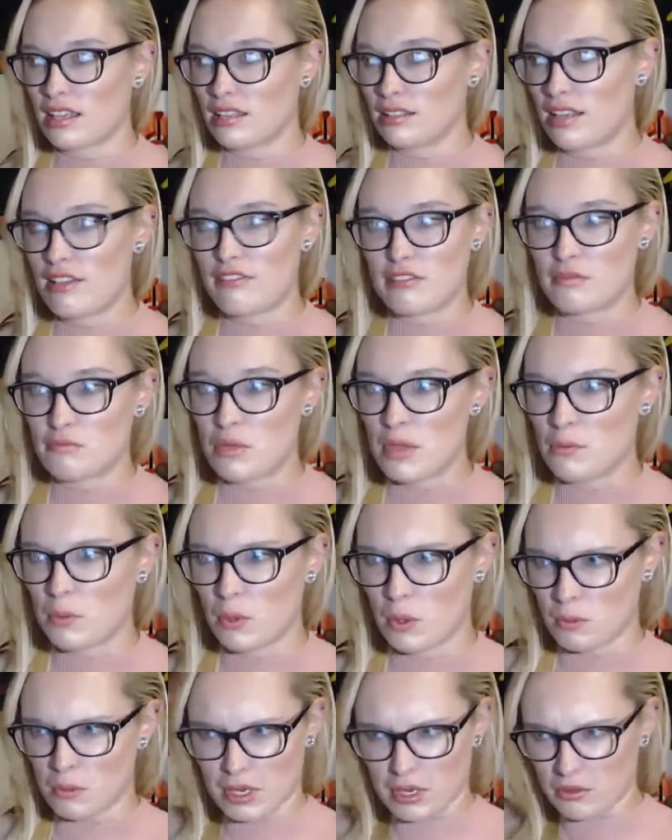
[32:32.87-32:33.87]
like 11
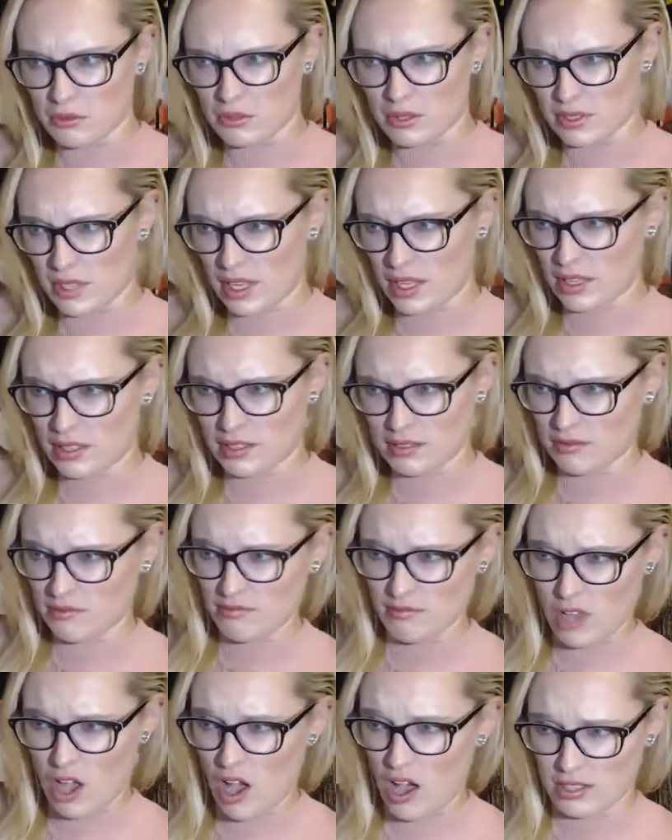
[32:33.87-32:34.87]
people, but it was like
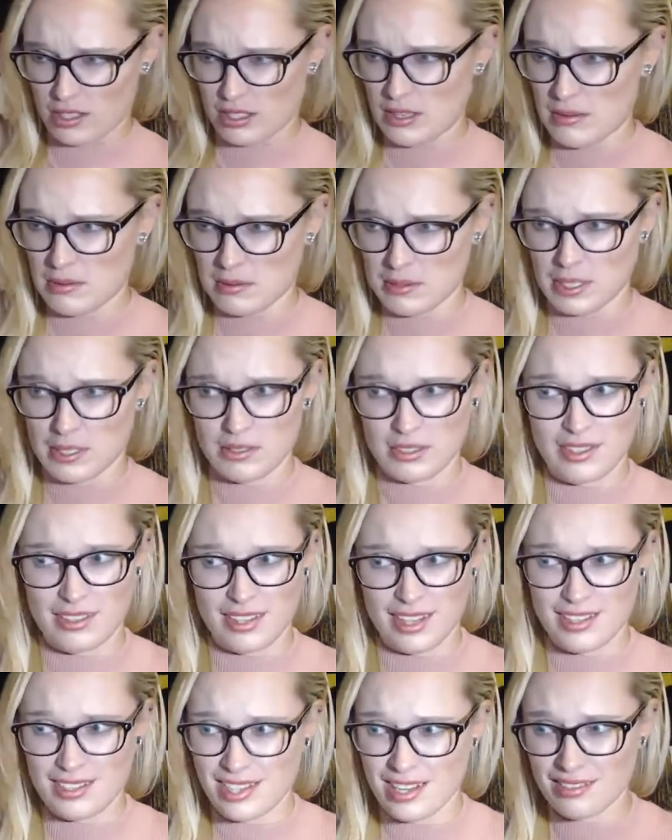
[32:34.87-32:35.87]
awesome. And I was
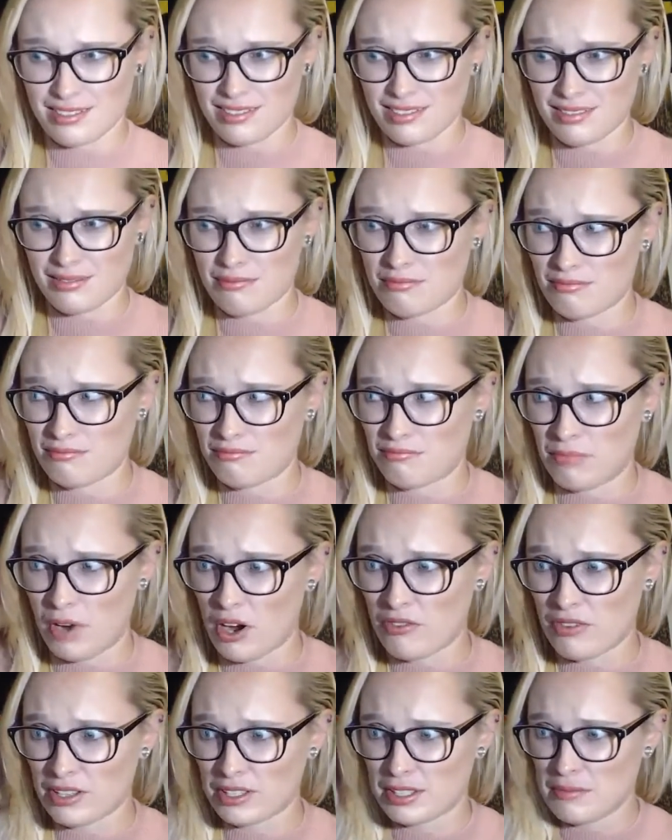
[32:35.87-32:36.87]
like, that sounds
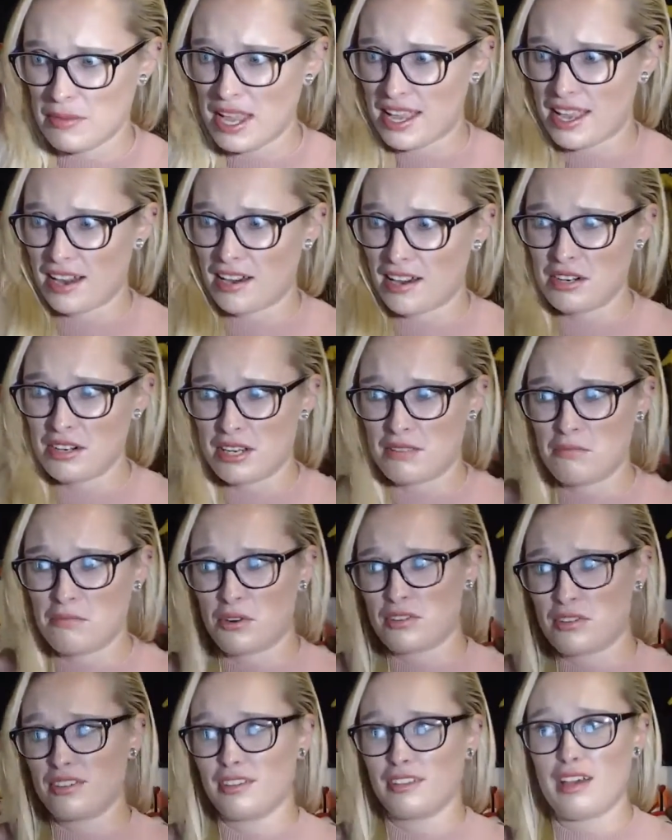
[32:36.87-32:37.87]
perfect to me. I don't need
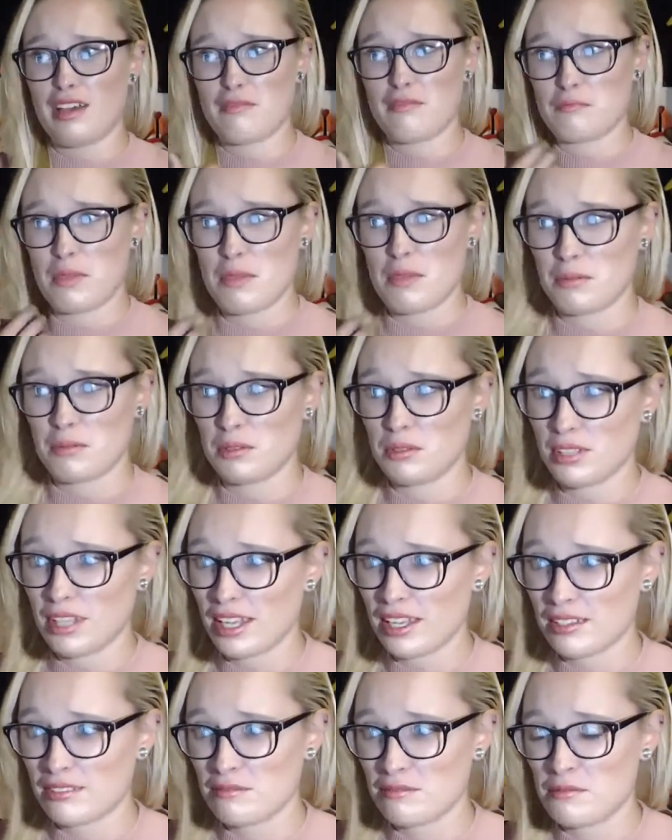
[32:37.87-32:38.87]
more than 11 people
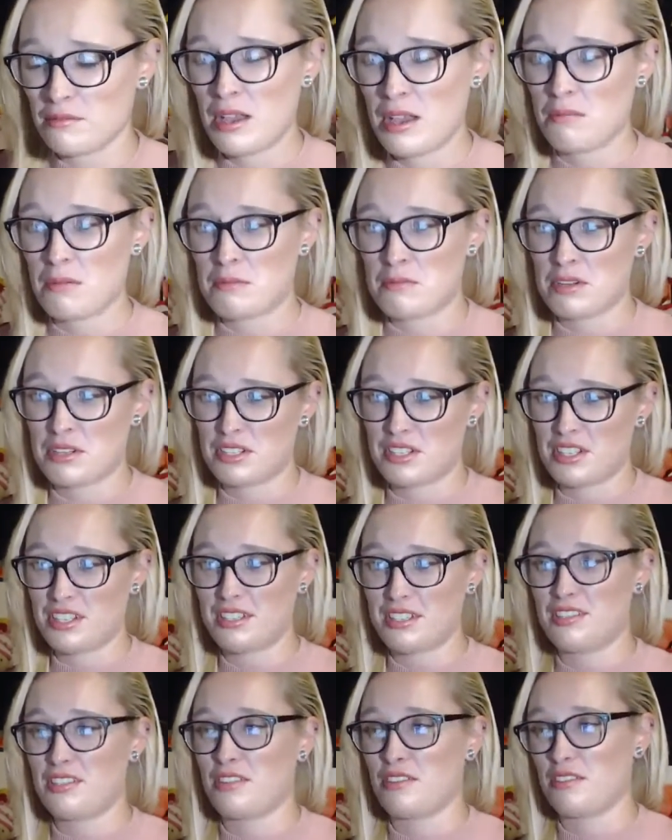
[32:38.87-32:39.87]
like up in my
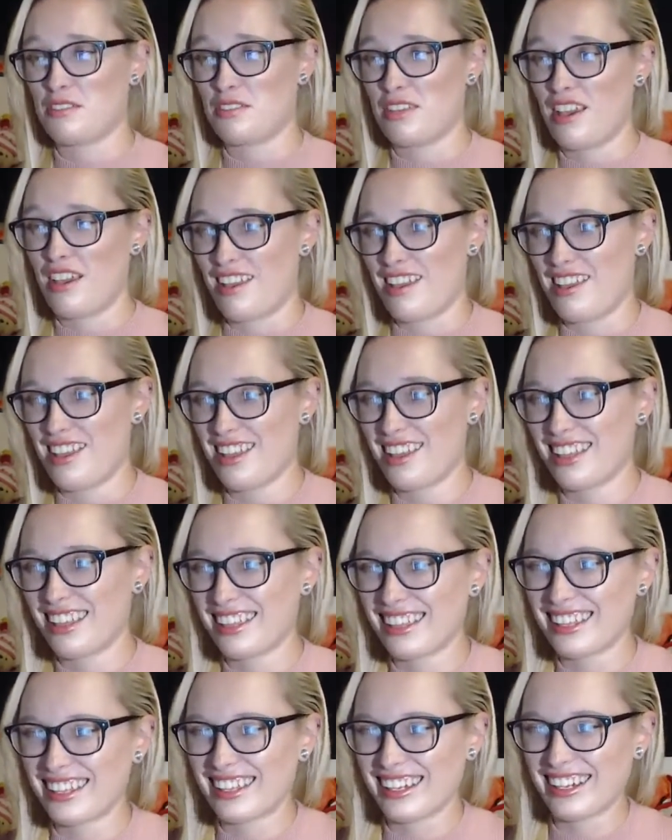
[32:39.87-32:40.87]
shit. So yeah,
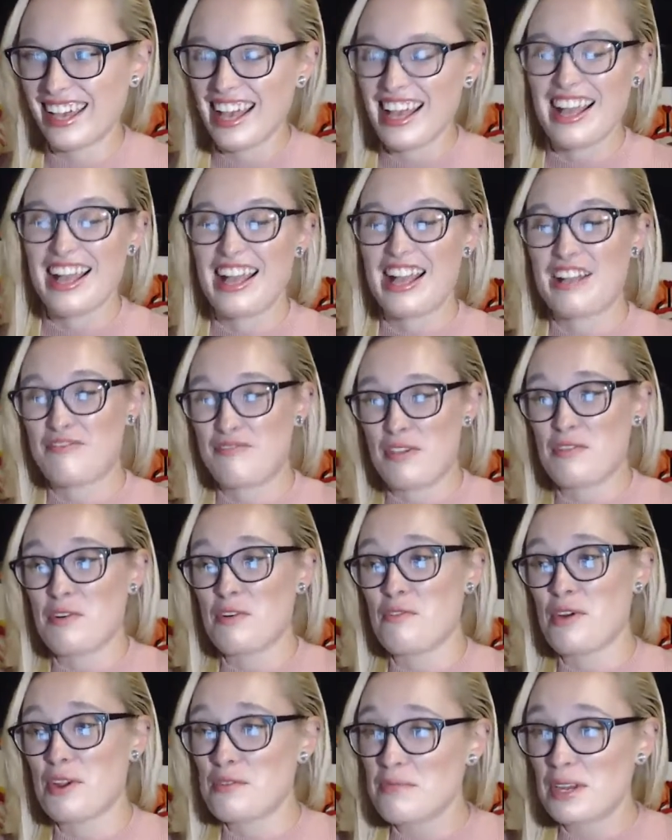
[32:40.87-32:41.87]
if
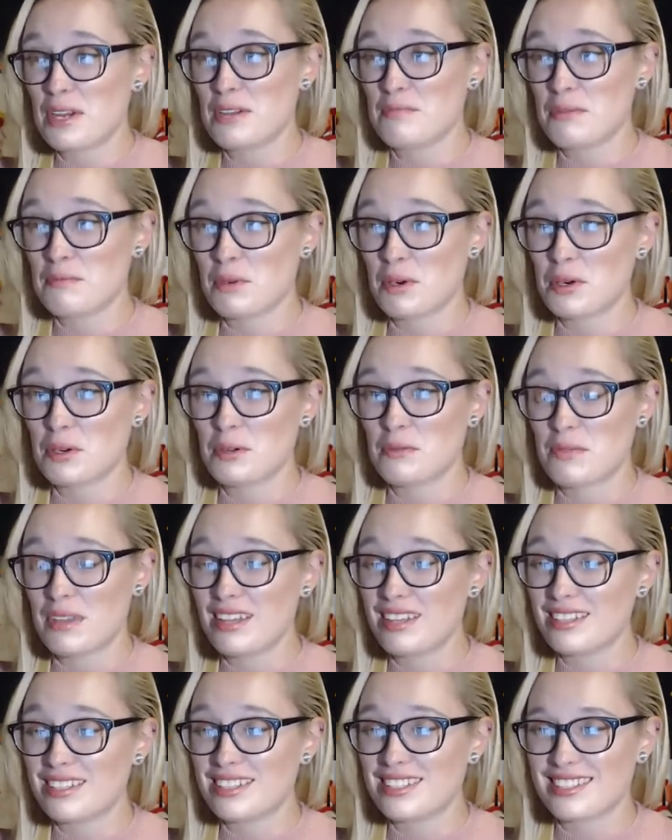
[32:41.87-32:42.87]
people want to meet up in Myrtle
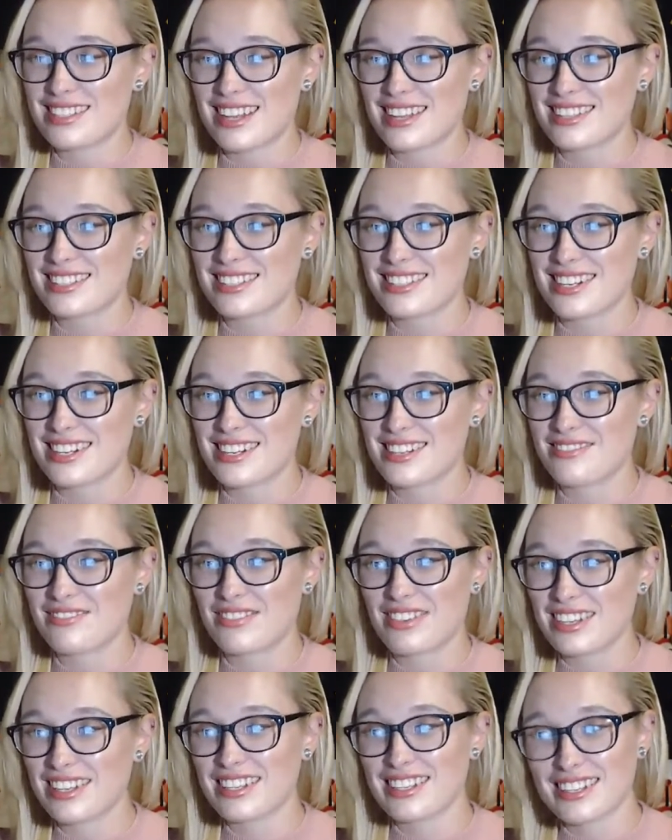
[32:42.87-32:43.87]
Beach next
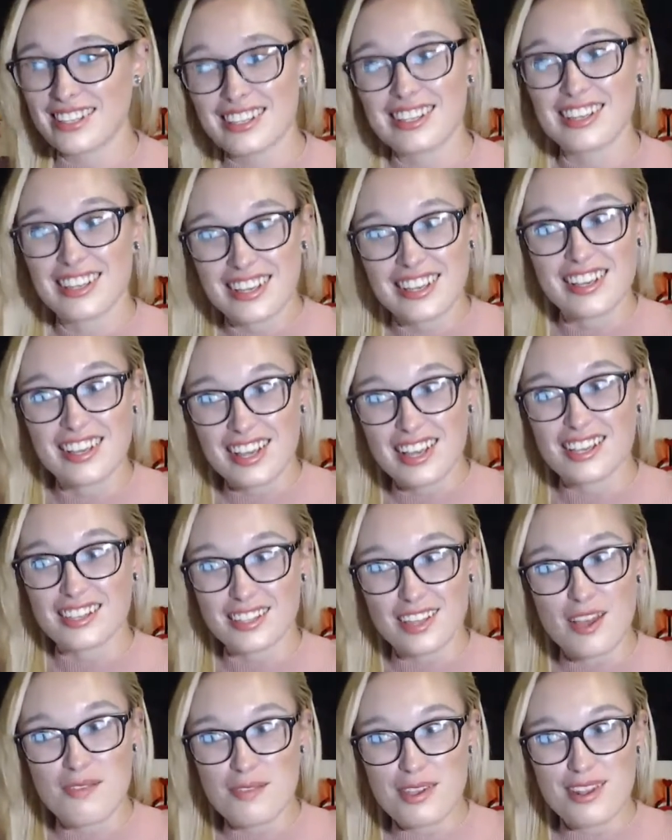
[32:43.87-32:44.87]
year, fucking
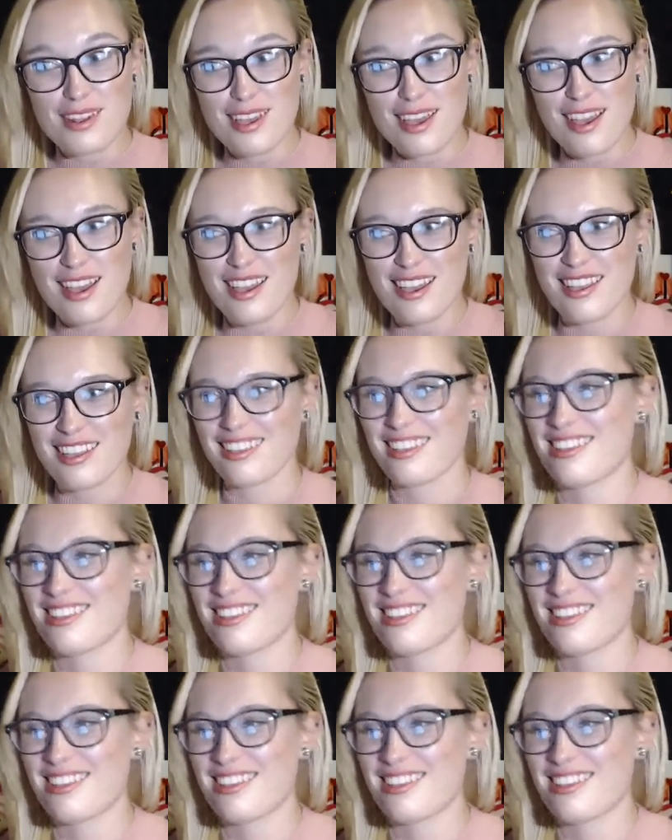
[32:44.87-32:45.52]
let me know.